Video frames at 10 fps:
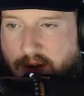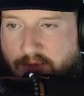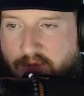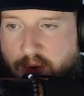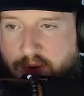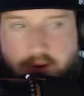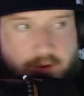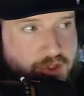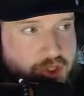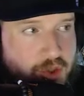Vorthos,
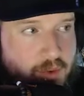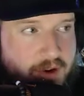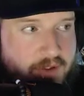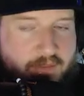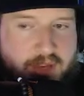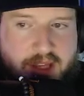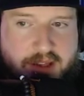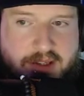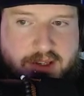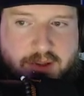Steward of Myth.
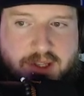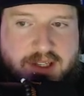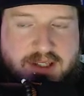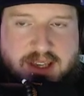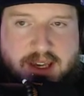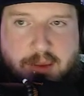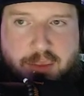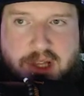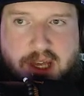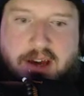So this is like a
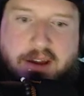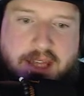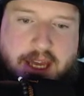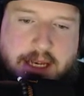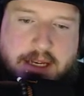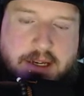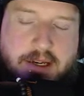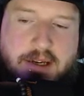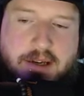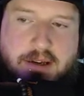play on that
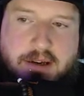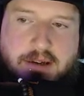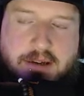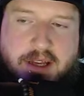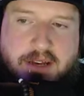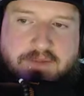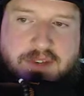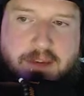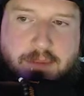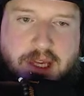kind of
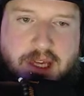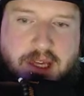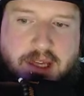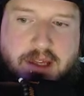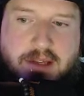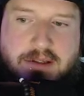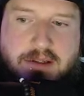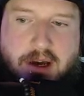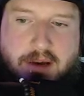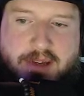Timmy,
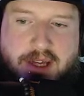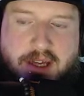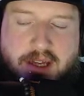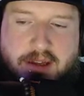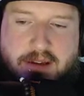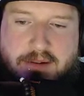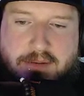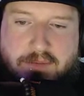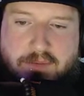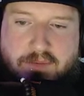Tommy
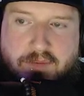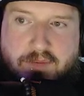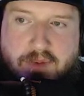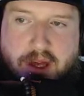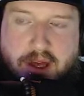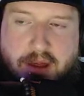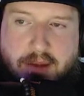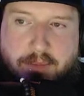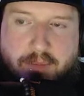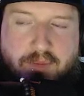
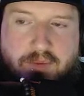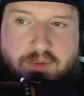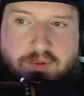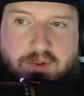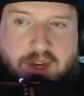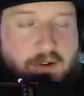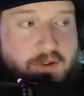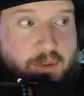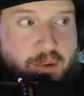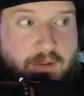um,
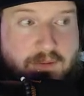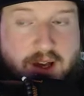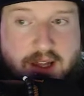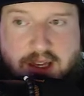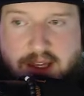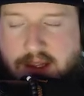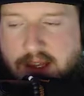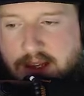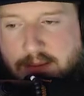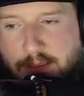character profiling
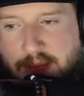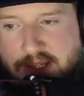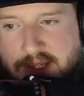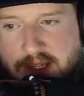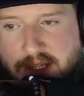that Magic did